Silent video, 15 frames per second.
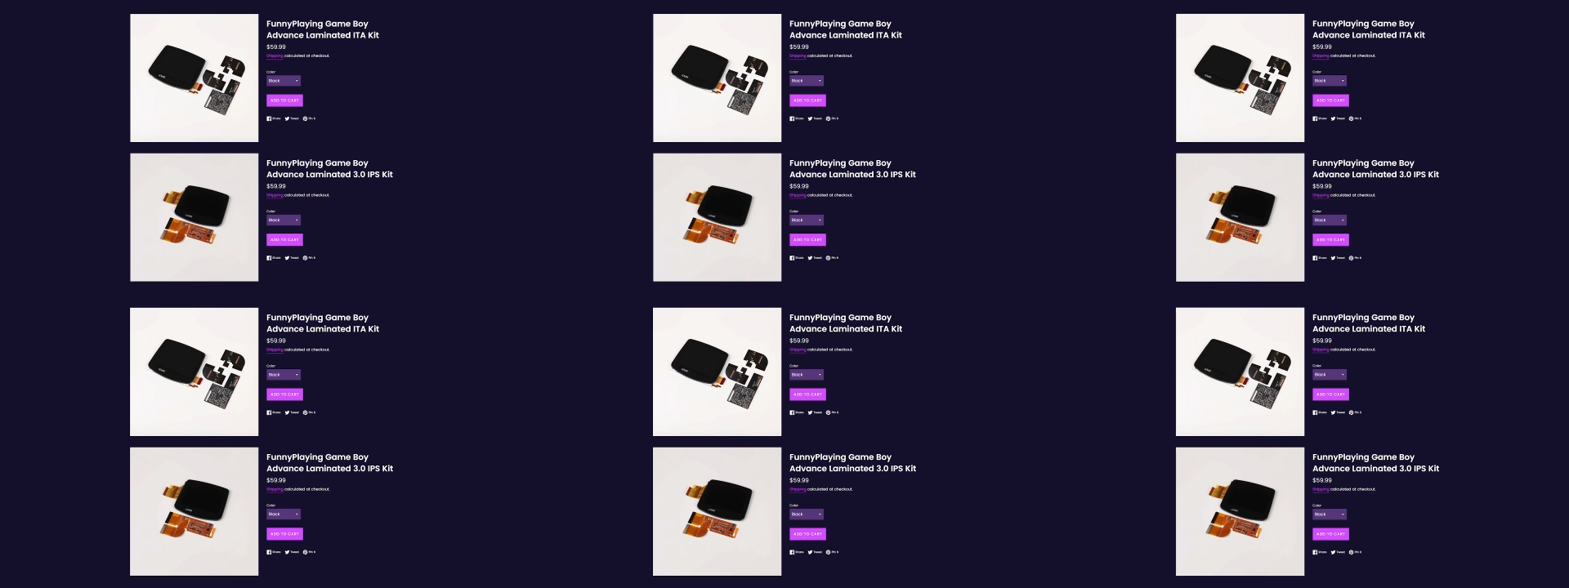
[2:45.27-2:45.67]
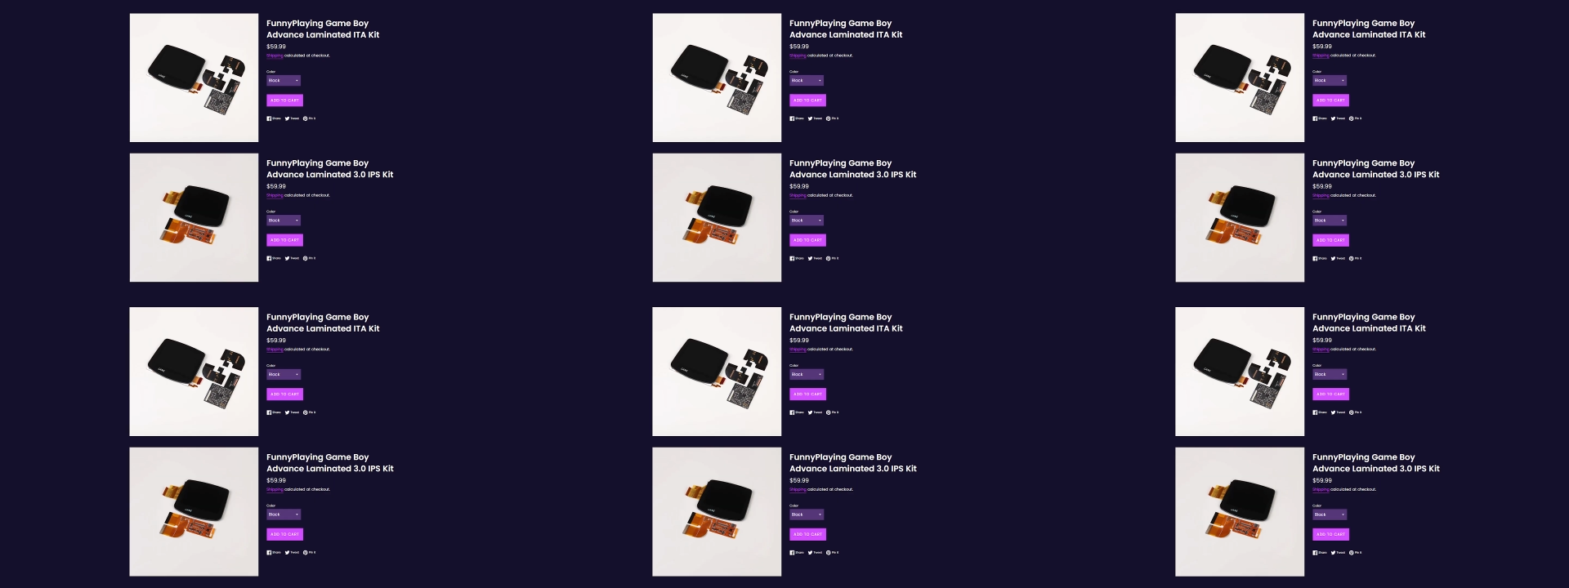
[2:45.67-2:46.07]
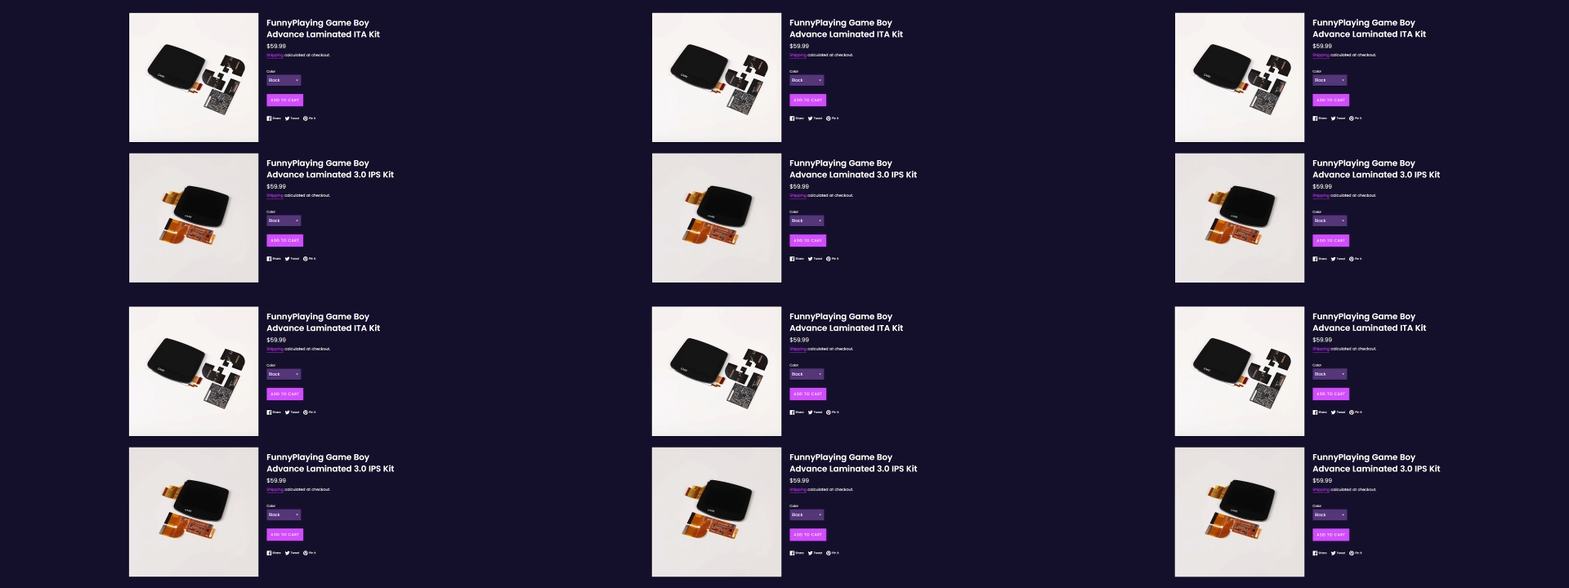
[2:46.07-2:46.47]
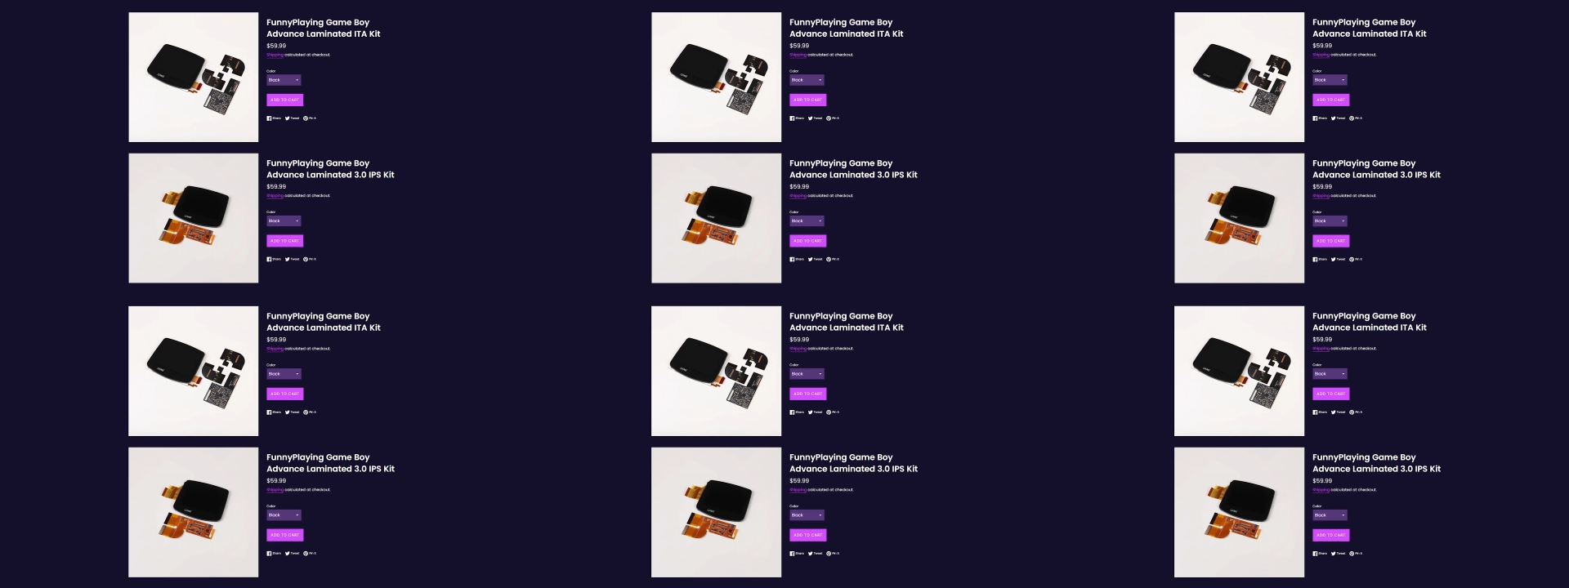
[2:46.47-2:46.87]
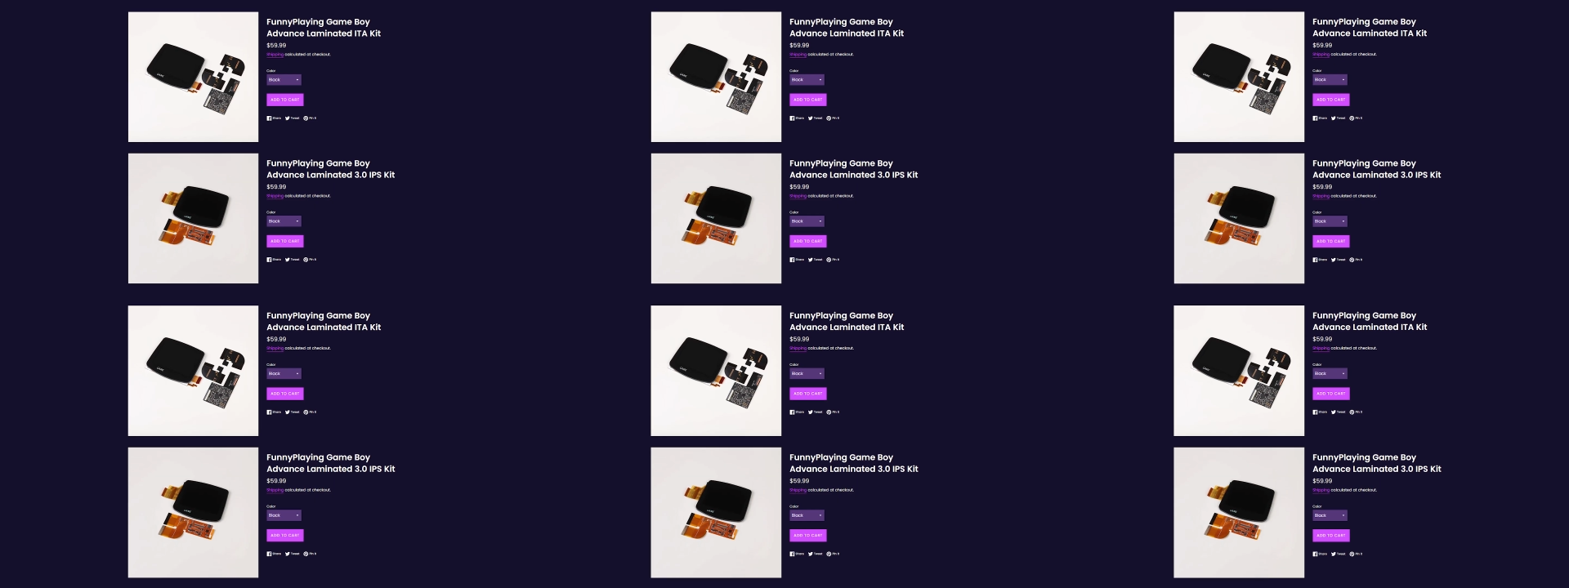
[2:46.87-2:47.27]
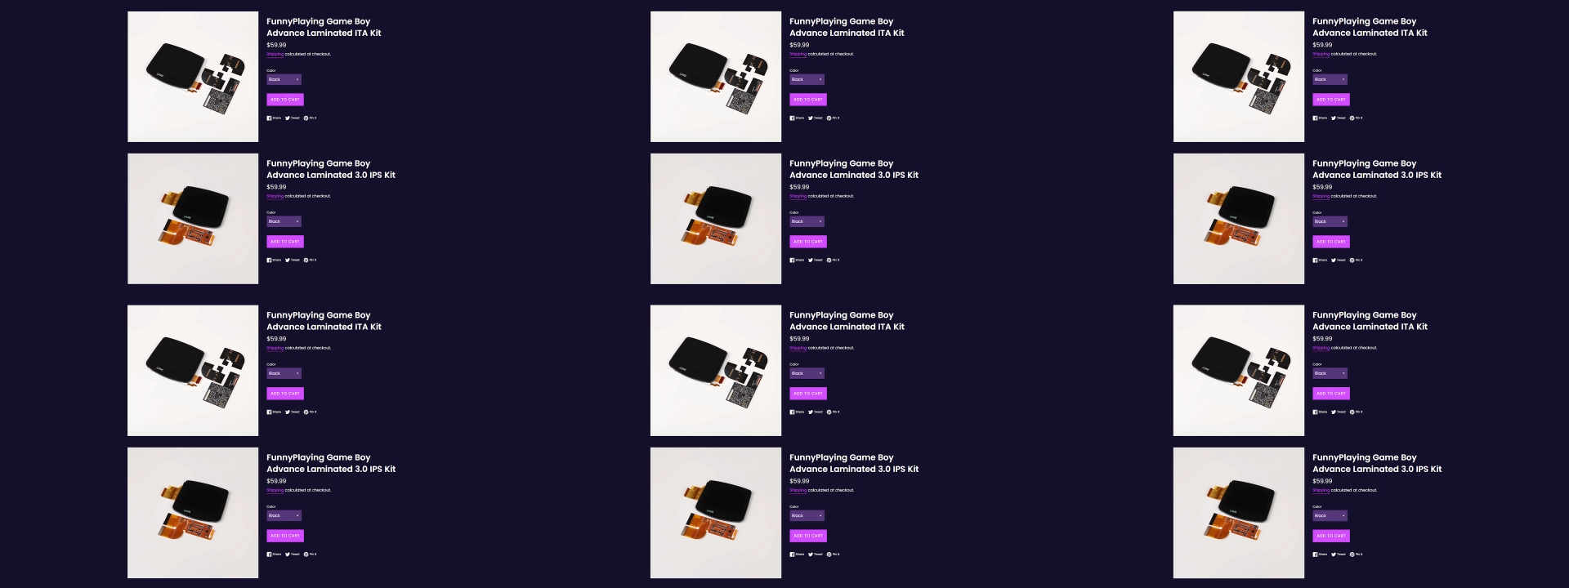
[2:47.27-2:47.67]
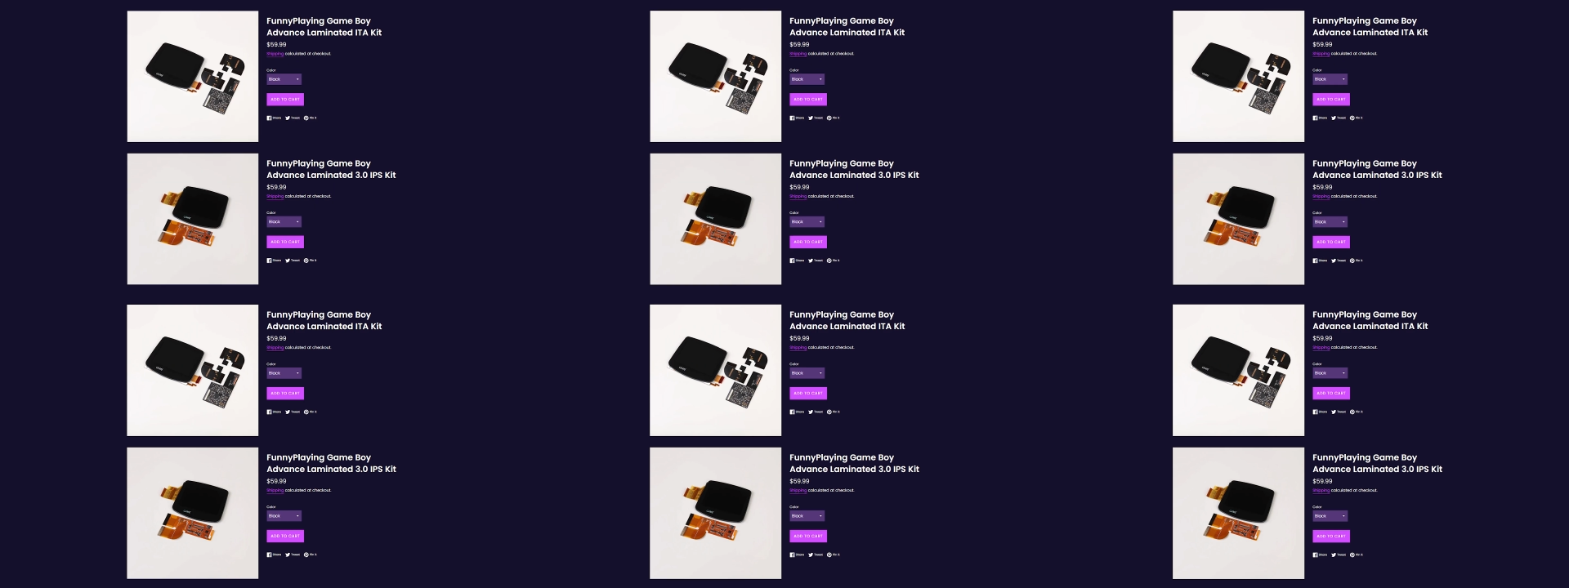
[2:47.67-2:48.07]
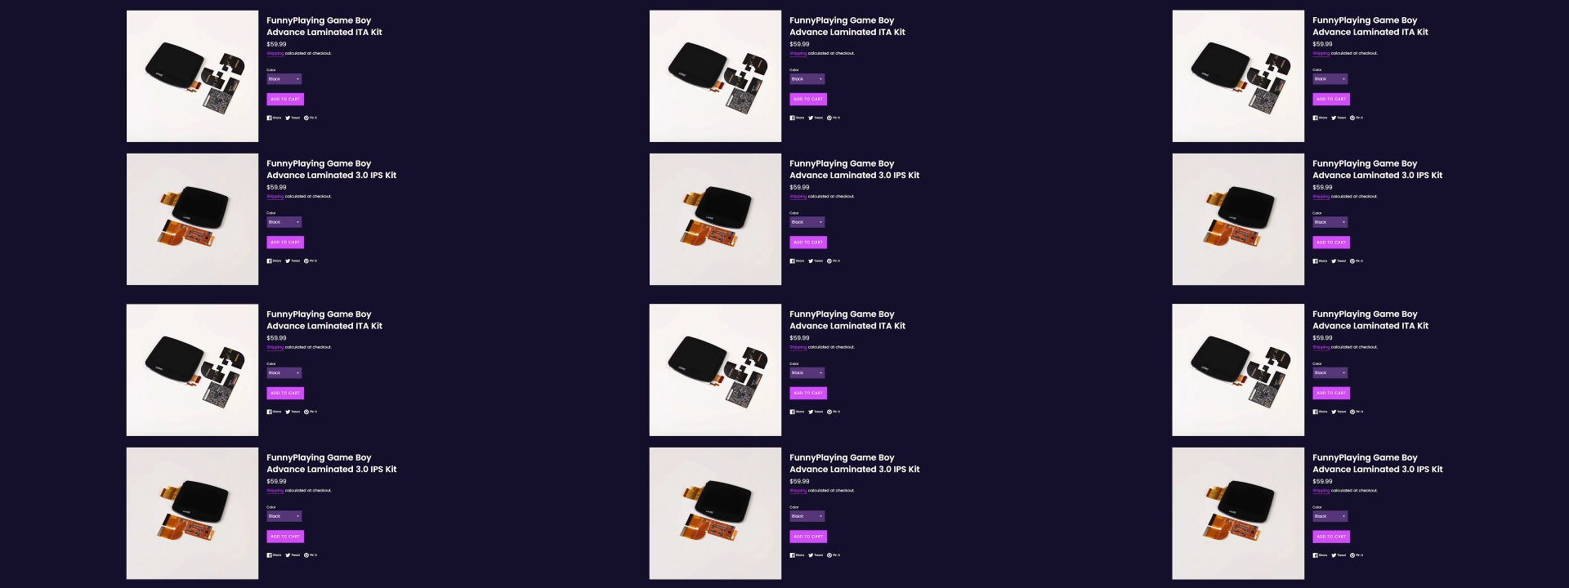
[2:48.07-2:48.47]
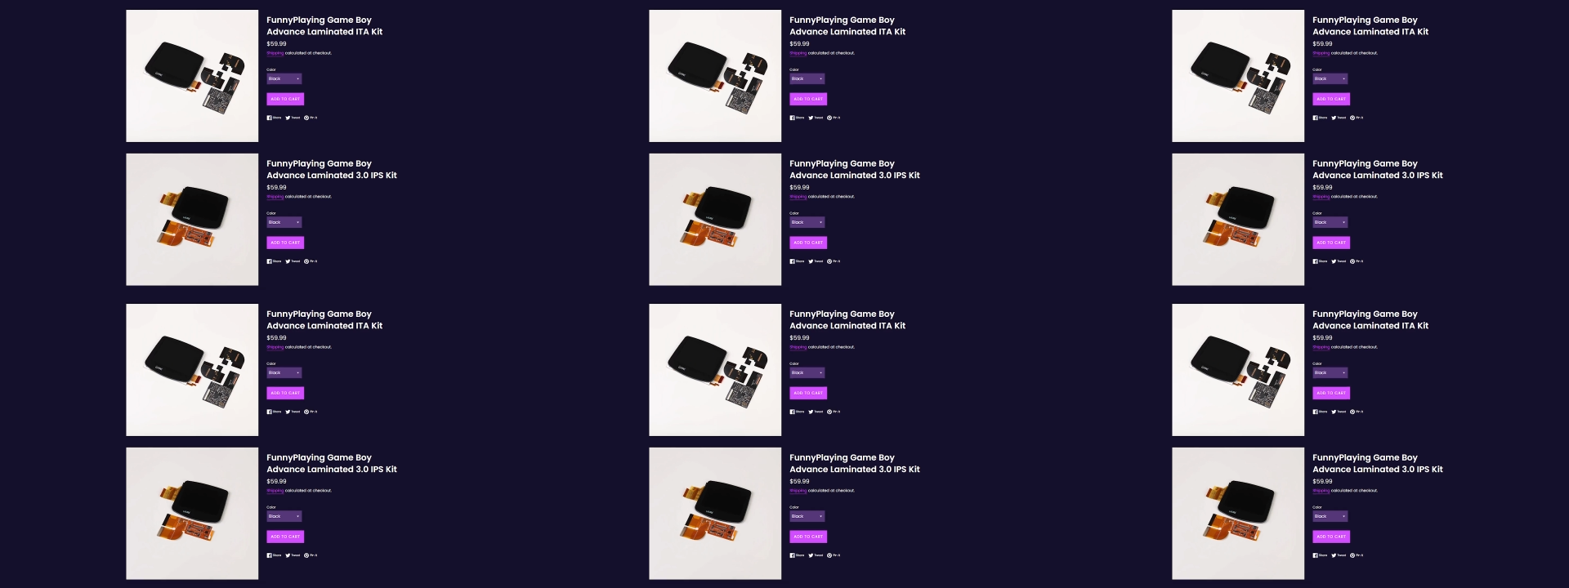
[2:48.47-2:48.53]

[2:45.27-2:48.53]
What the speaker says: (no speaker visible)